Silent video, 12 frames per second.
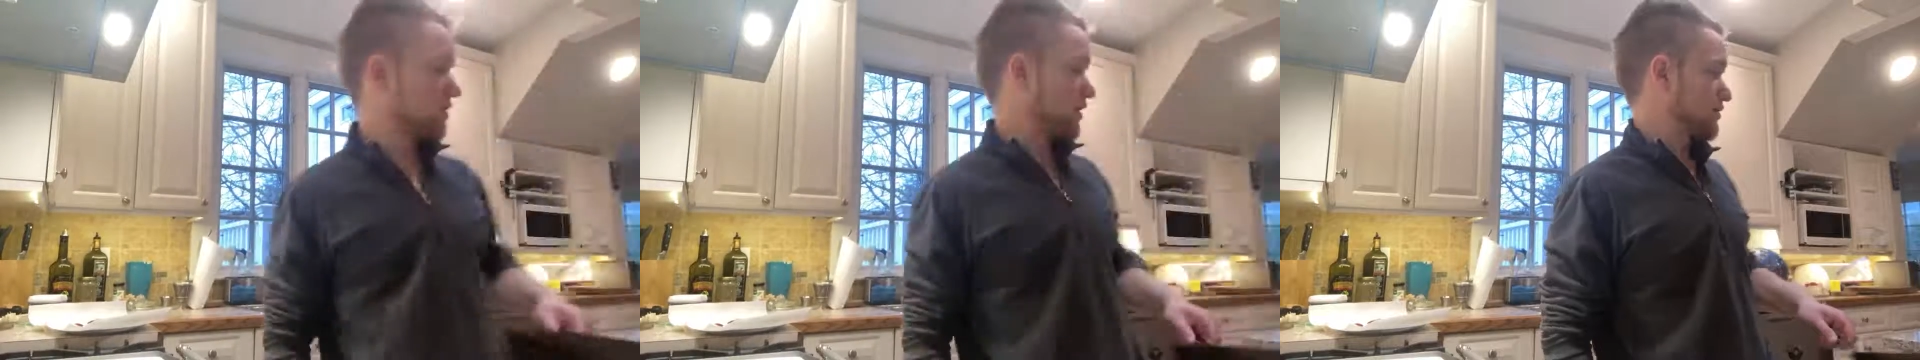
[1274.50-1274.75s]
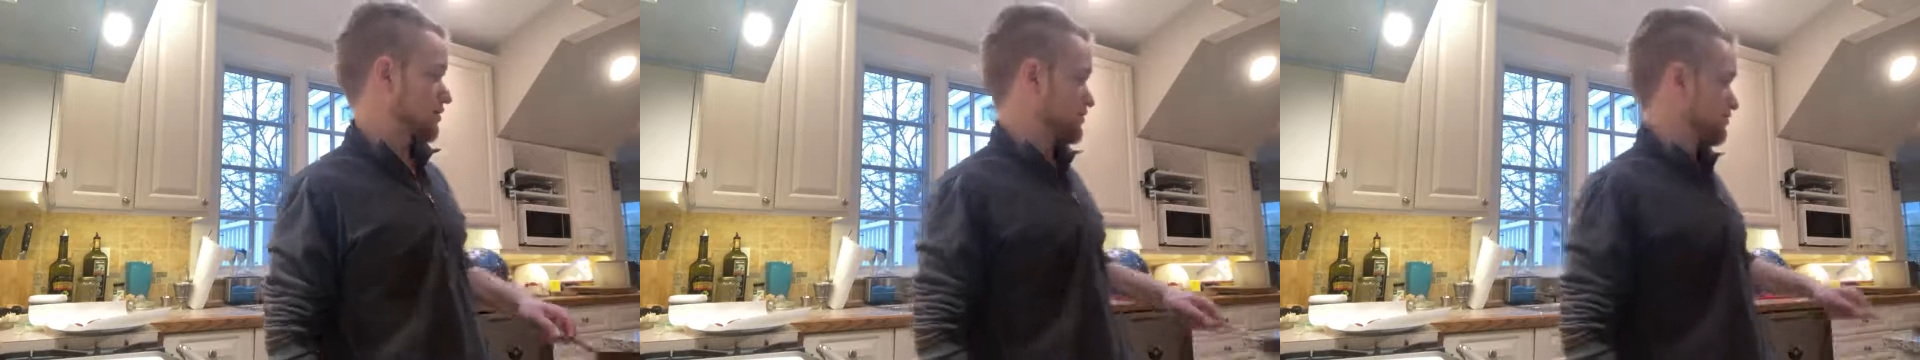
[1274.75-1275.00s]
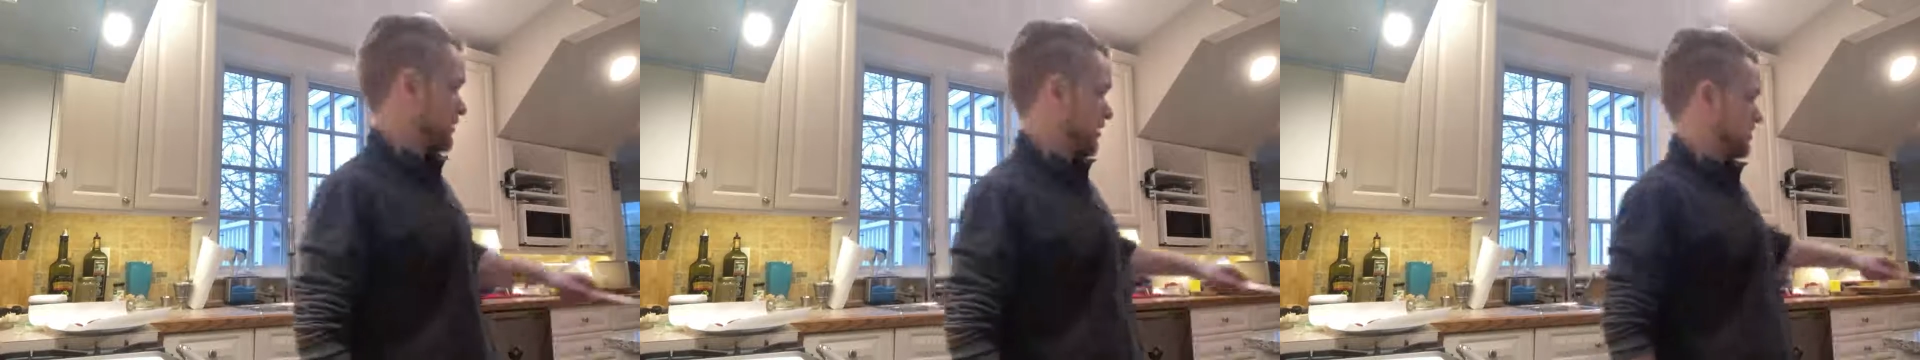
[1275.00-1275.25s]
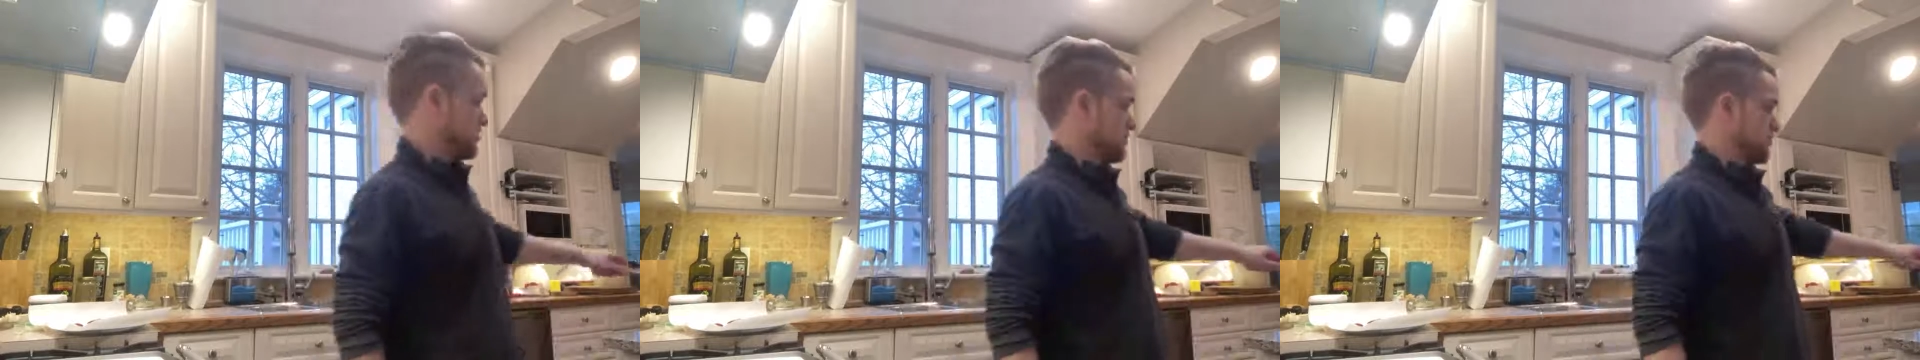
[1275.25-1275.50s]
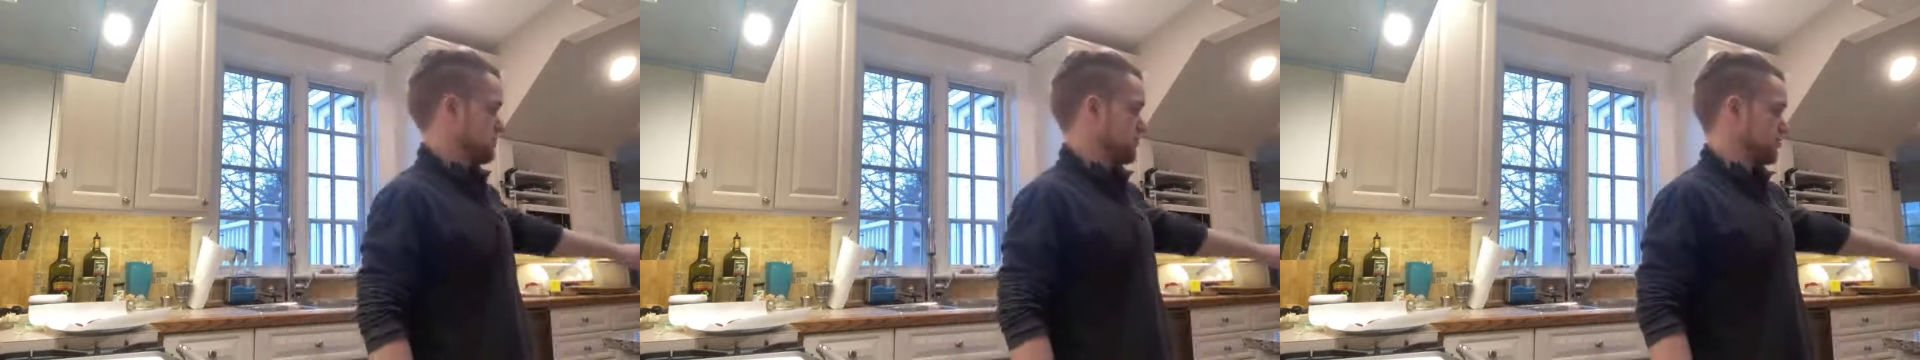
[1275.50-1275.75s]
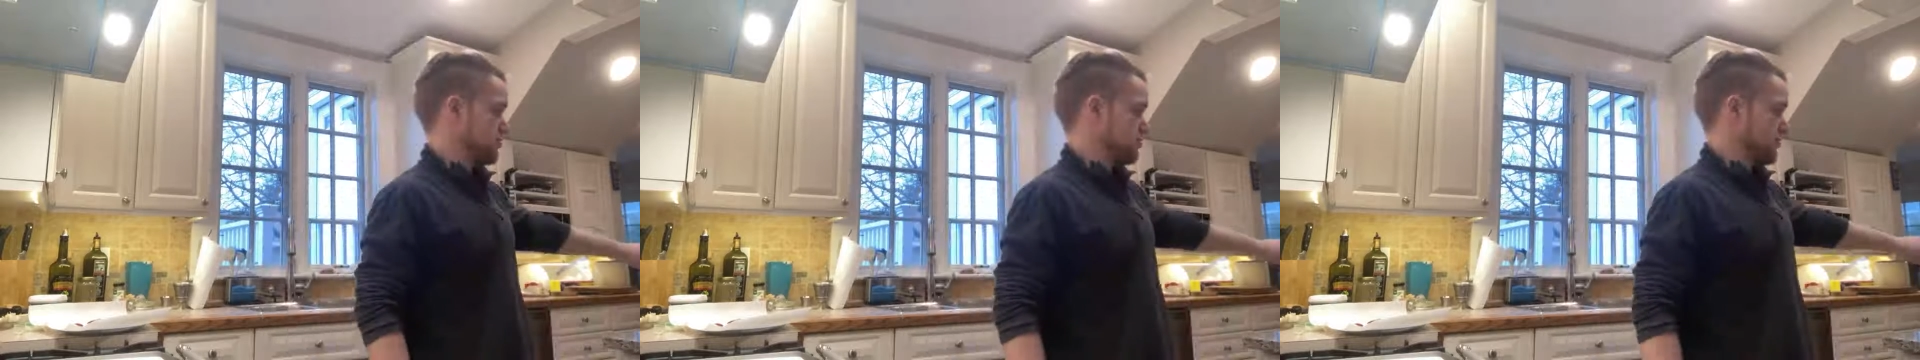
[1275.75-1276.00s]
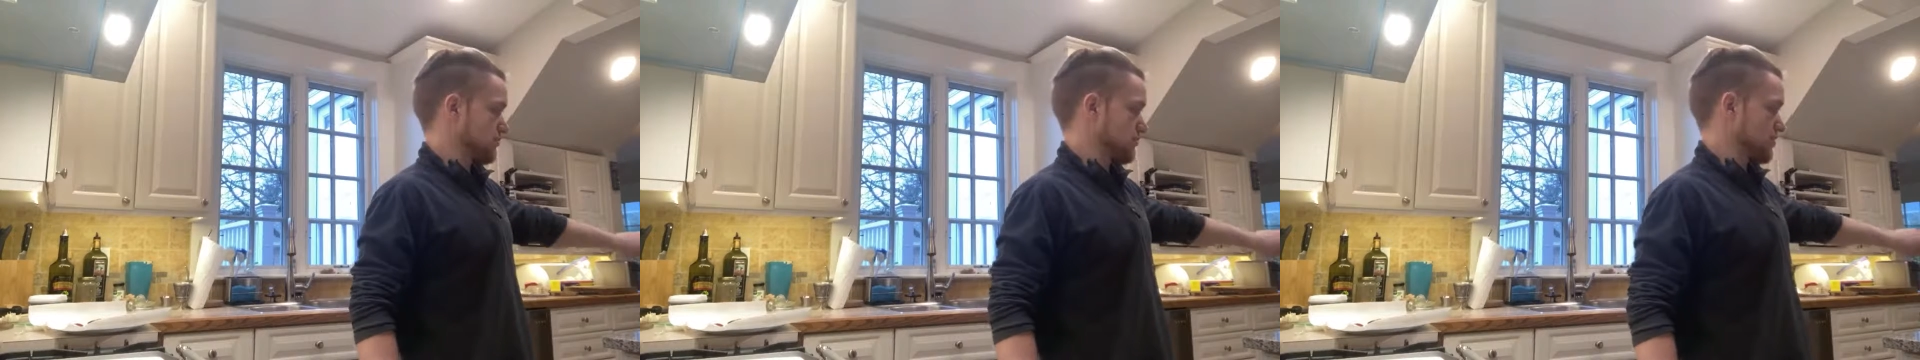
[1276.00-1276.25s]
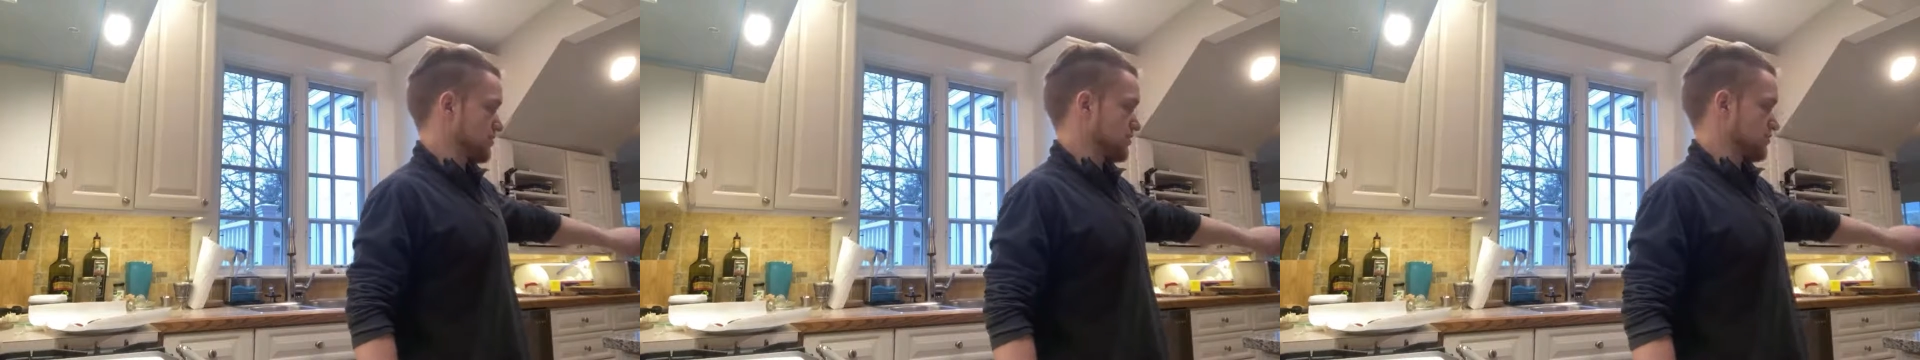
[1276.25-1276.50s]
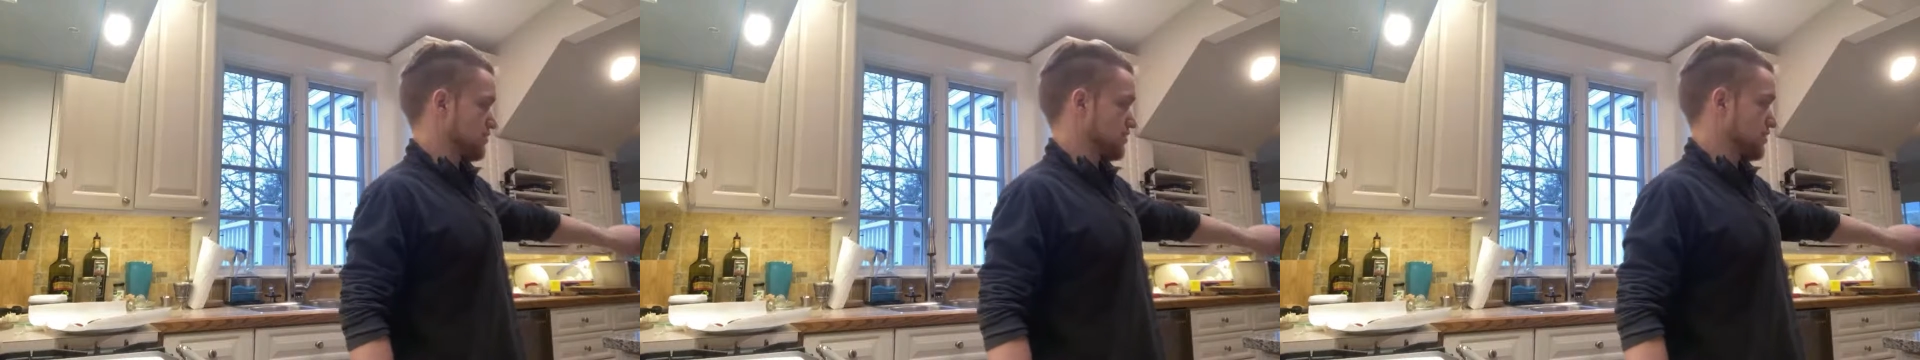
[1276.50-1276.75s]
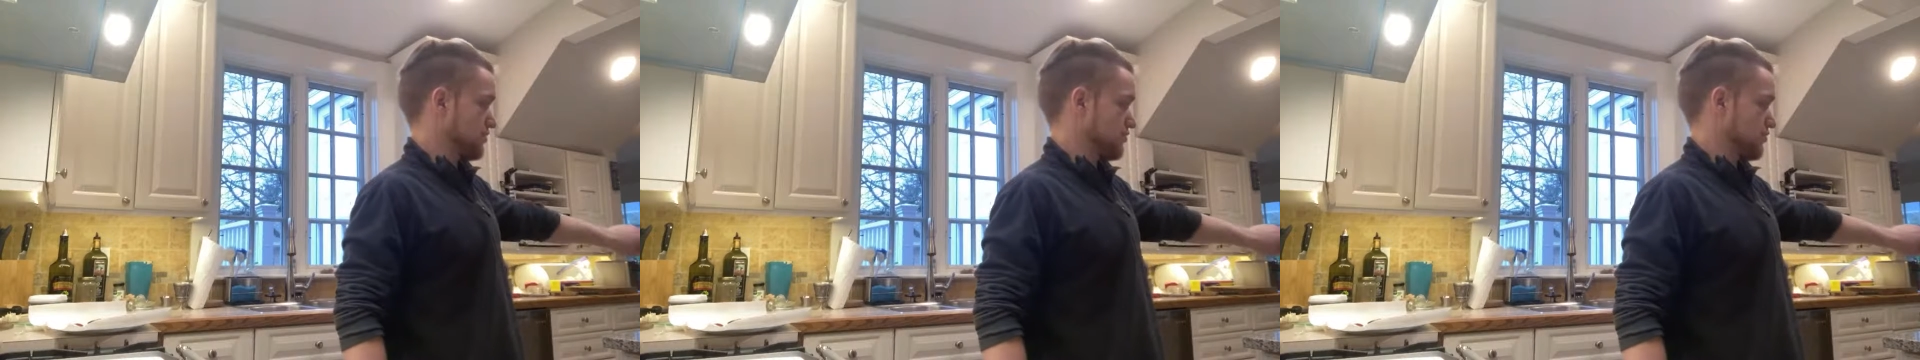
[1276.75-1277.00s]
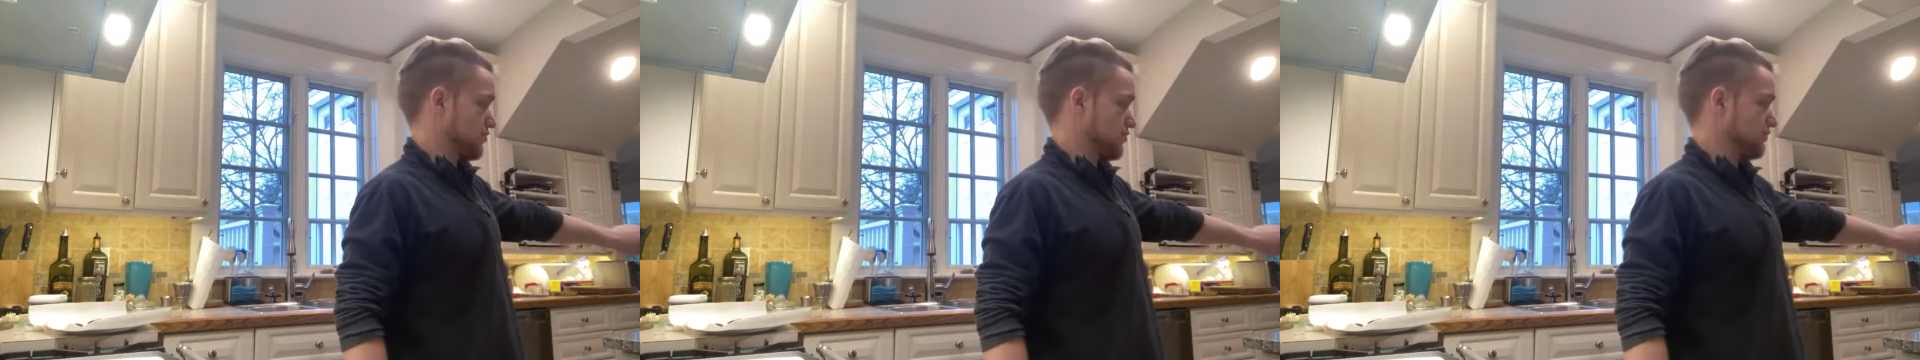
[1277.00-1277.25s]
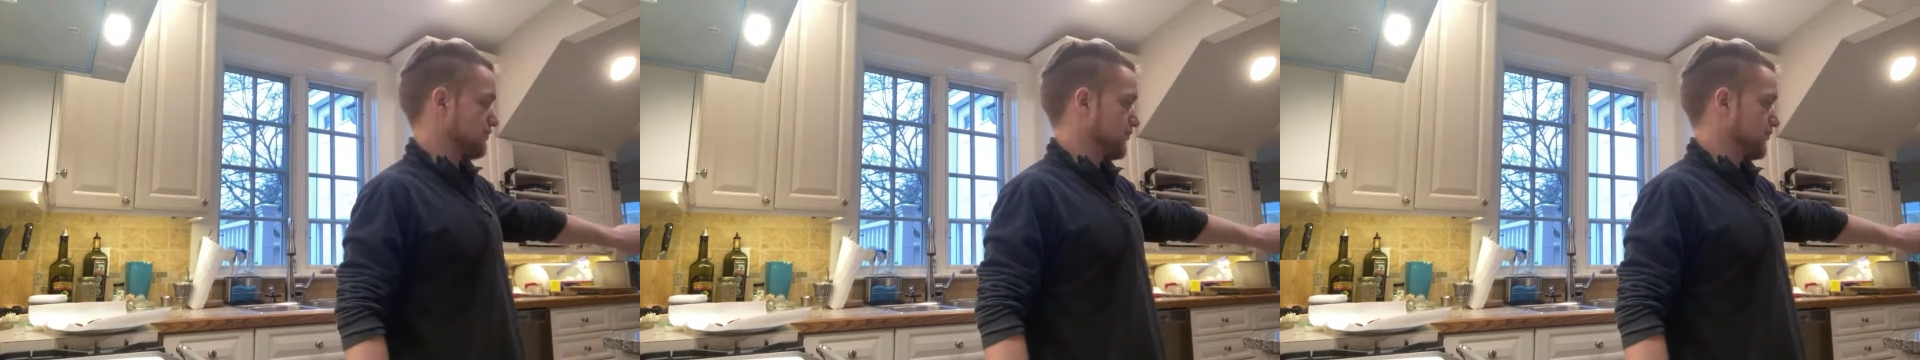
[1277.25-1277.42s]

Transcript: Not the highest resolution, but I promise you it does look good.